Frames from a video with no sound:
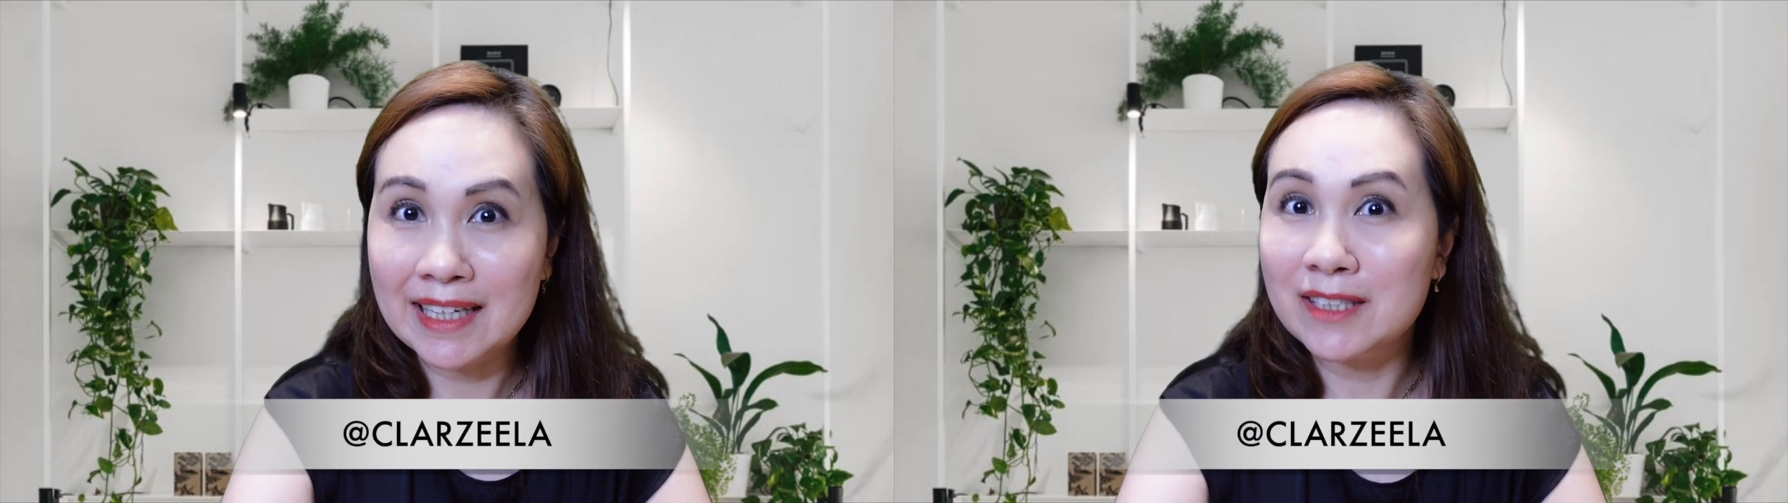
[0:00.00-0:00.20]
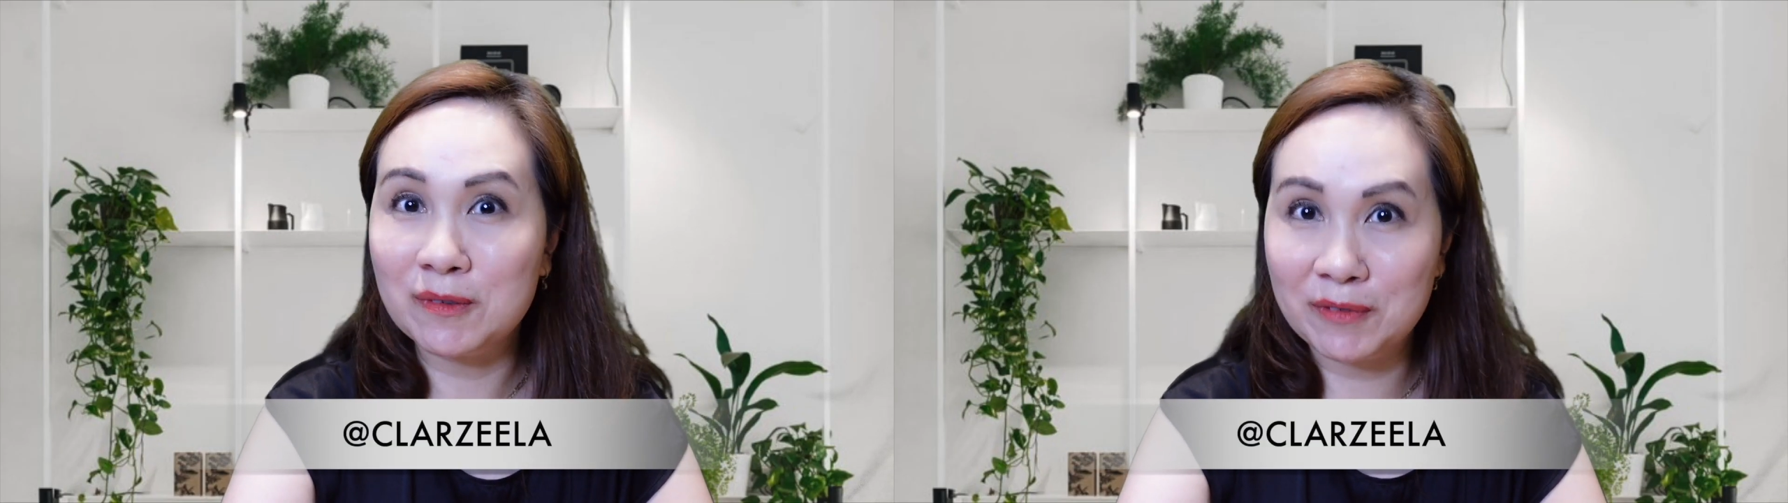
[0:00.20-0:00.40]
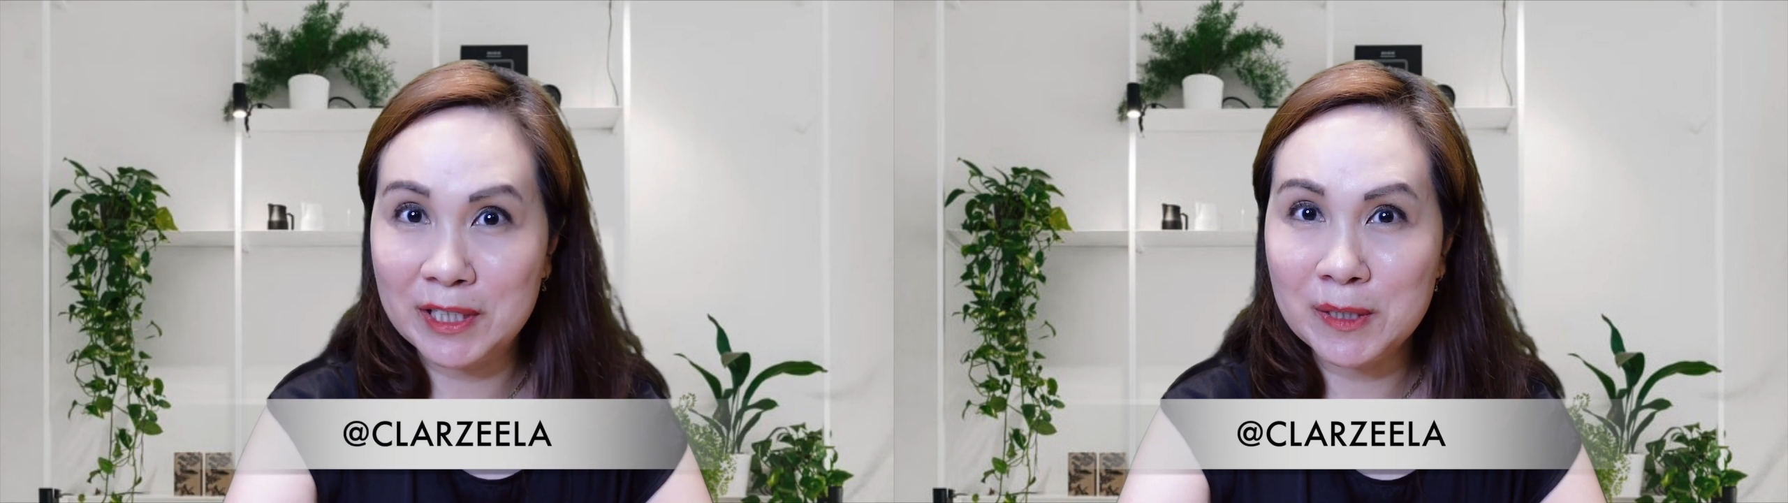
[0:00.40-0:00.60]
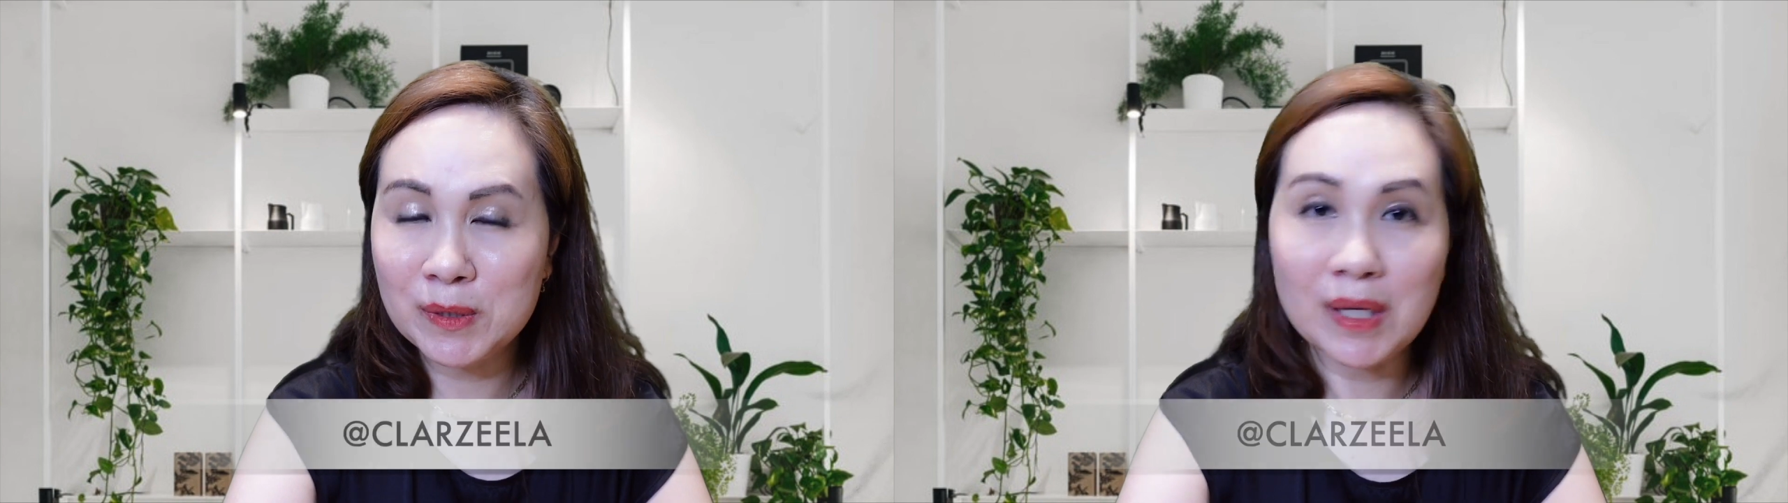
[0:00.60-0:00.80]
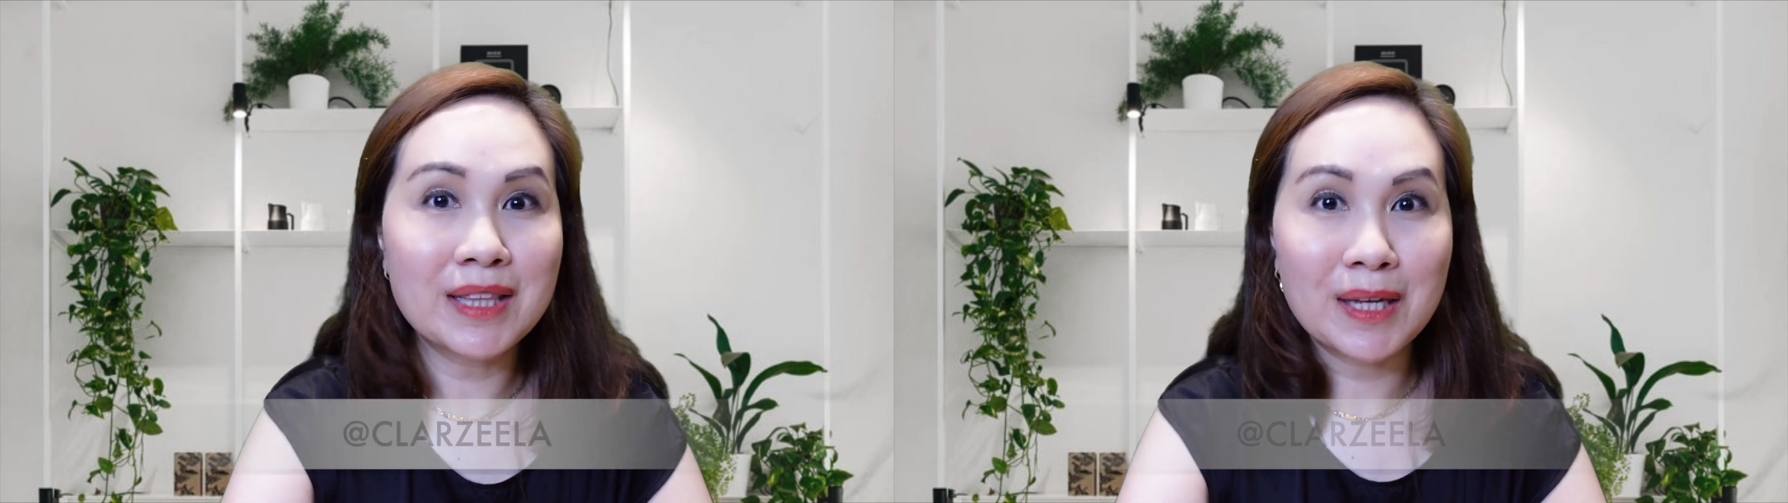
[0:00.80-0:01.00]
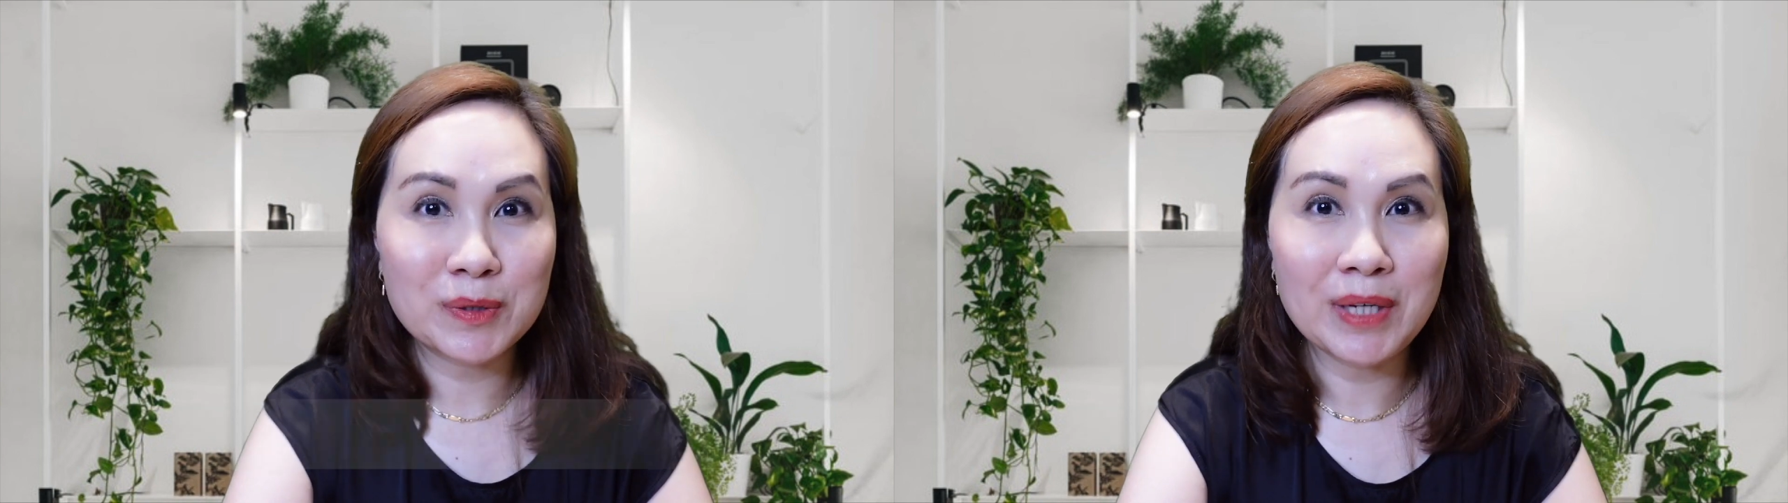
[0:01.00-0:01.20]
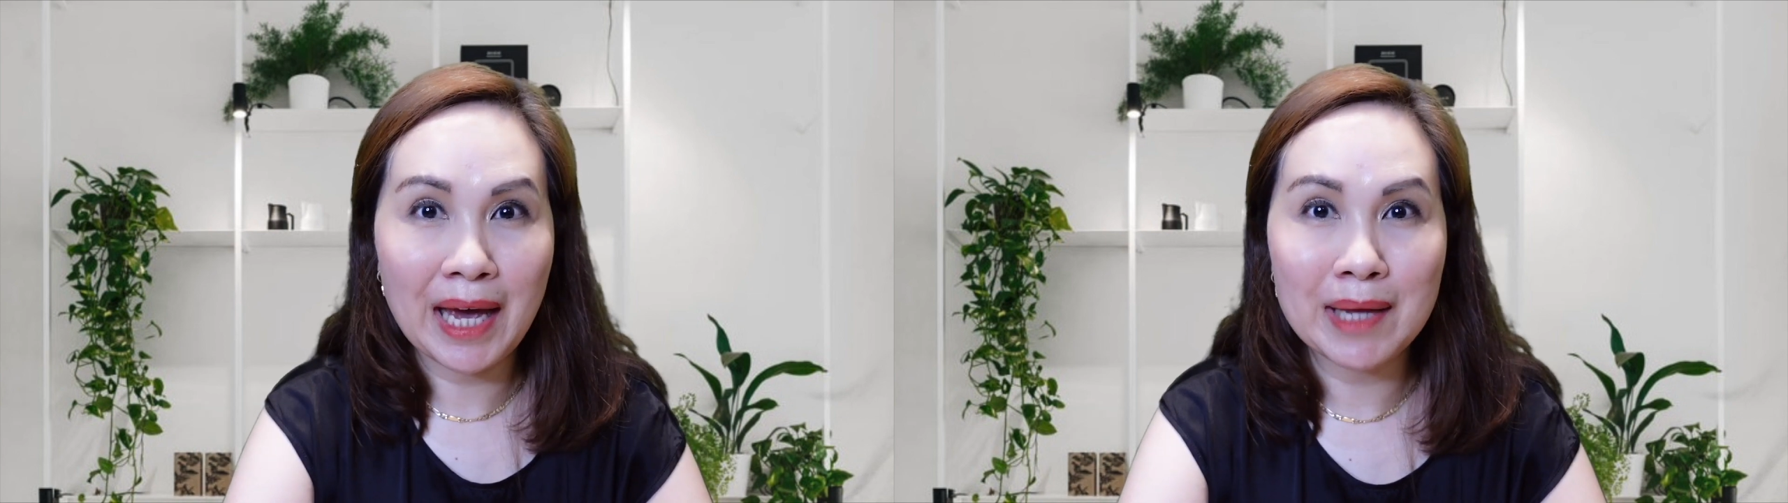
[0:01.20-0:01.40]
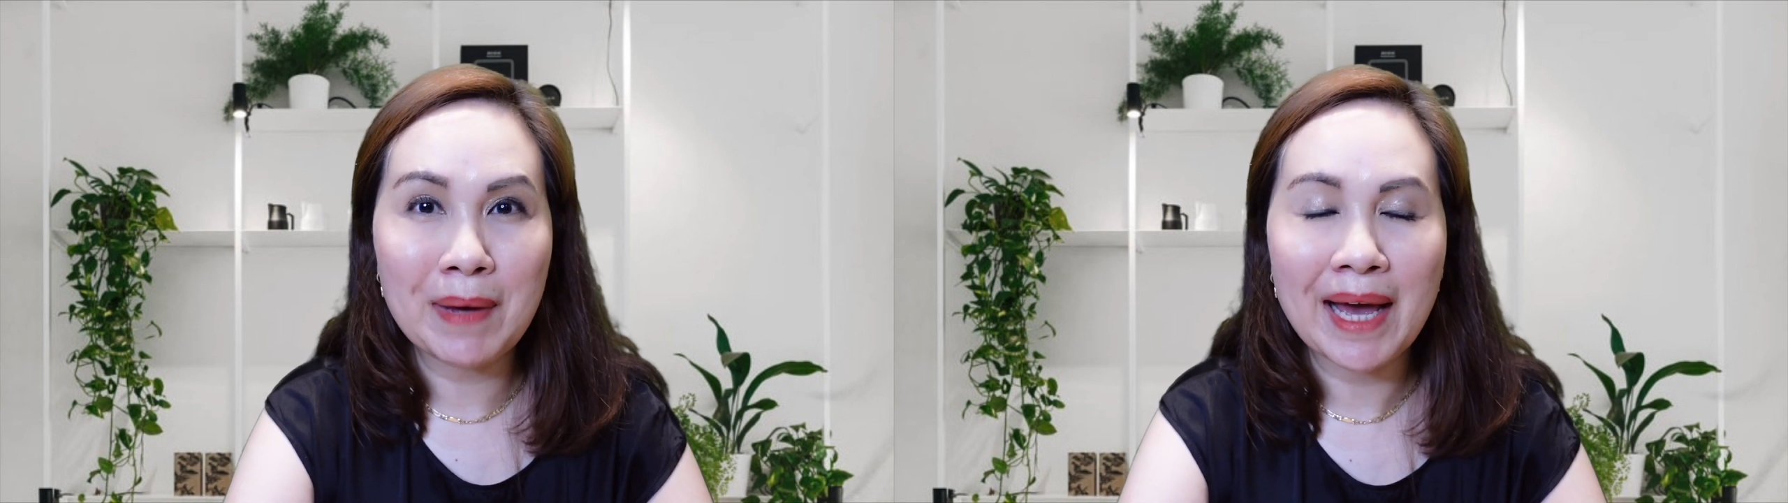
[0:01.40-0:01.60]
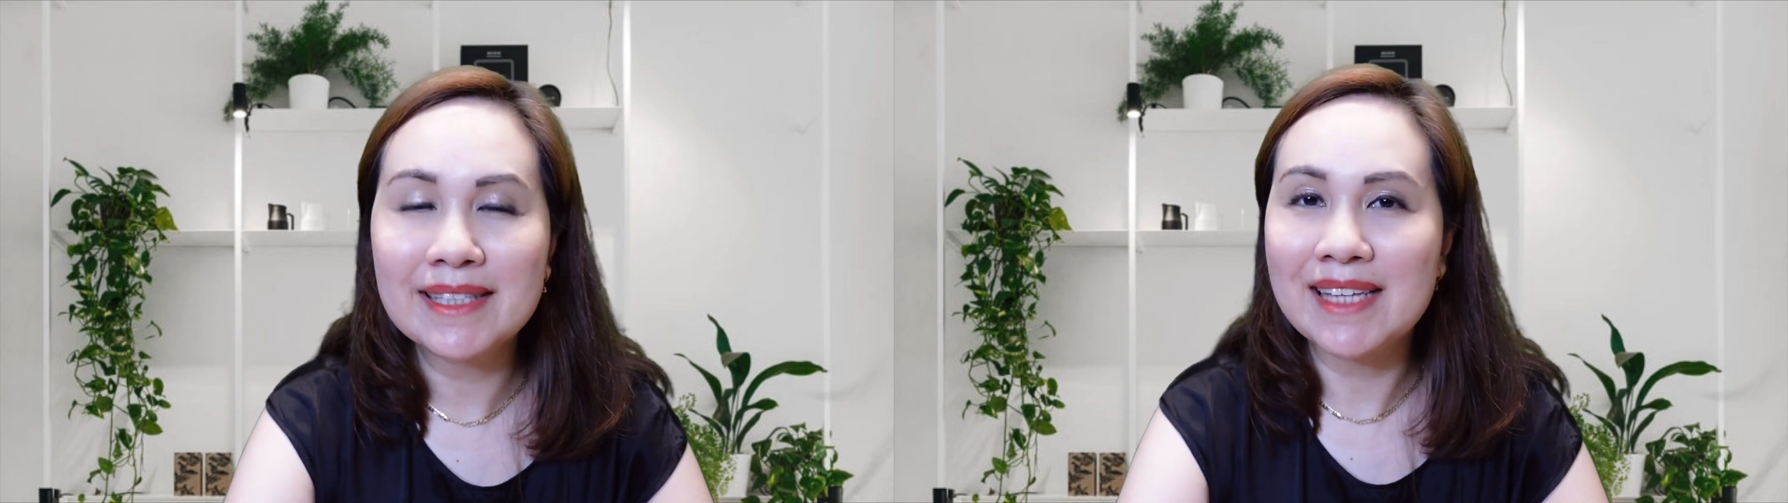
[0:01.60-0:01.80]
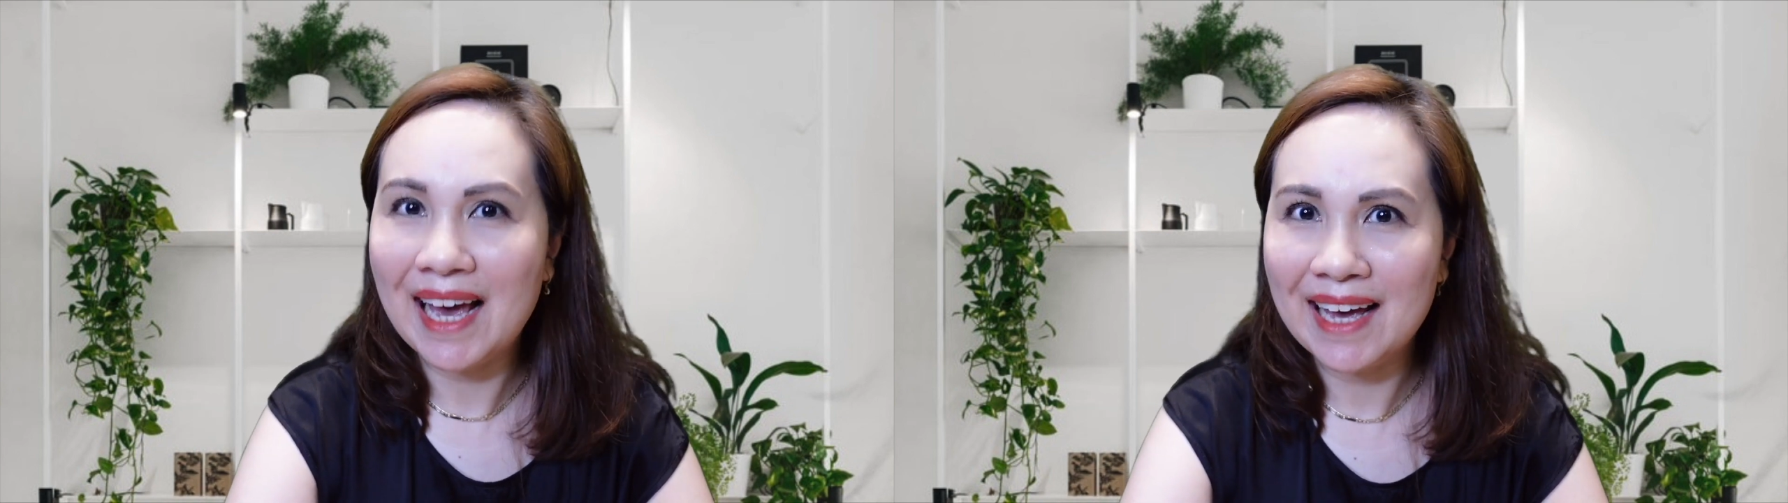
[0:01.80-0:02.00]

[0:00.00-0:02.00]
and I do videos on luxury handbags